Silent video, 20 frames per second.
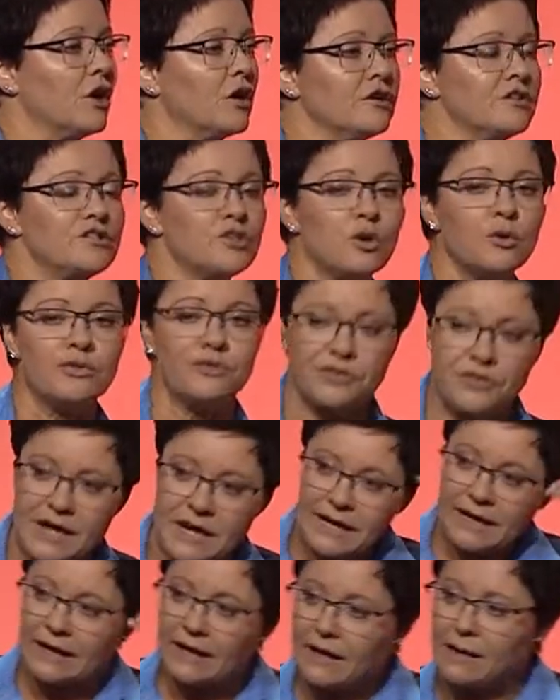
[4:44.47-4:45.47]
And so
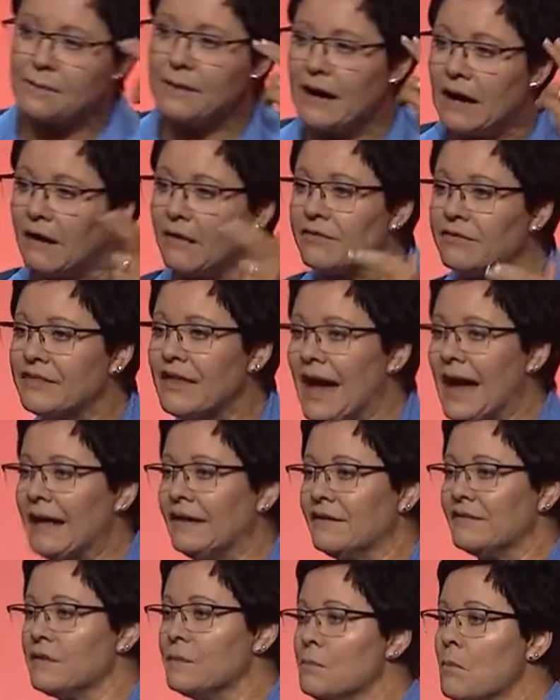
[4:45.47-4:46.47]
thinking about that
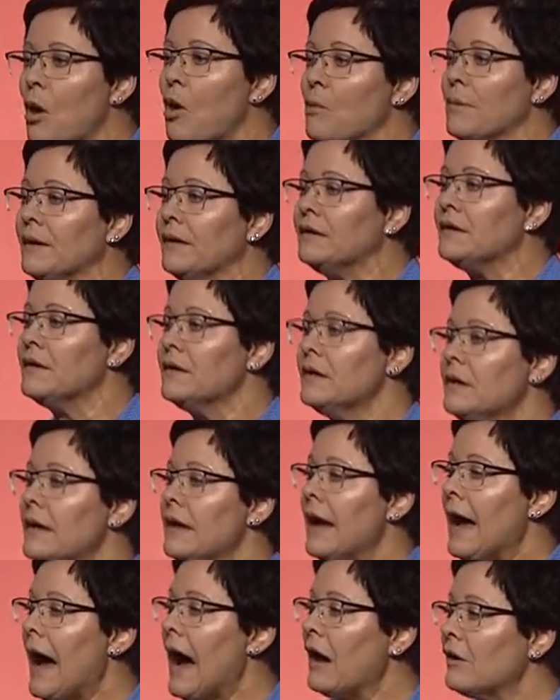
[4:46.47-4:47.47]
in the moment,
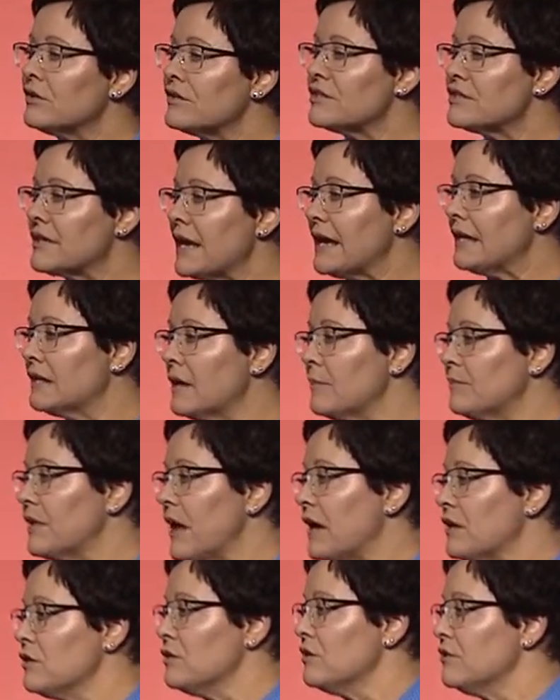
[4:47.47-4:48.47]
how to stand up
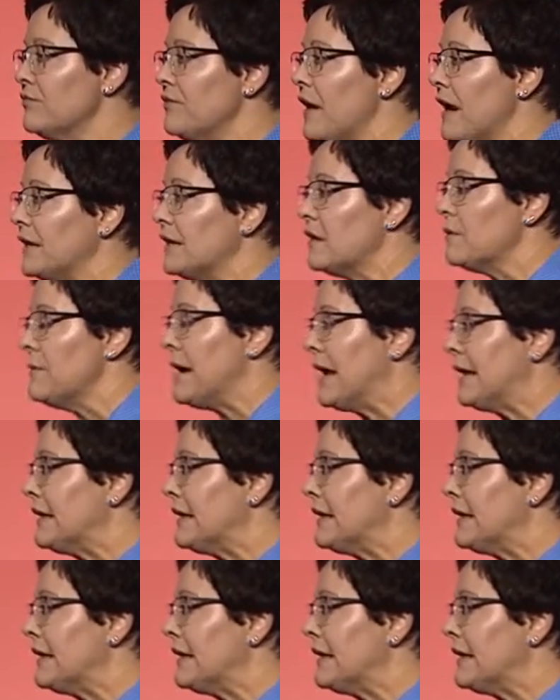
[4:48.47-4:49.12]
that unified command.